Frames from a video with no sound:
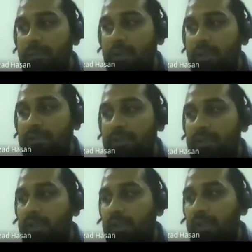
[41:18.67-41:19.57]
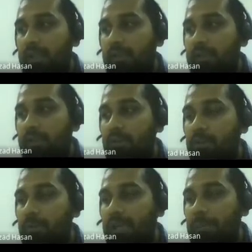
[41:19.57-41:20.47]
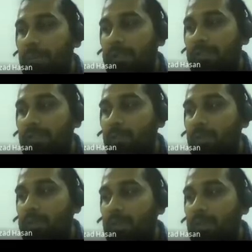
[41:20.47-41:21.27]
because when you're going to multiply this with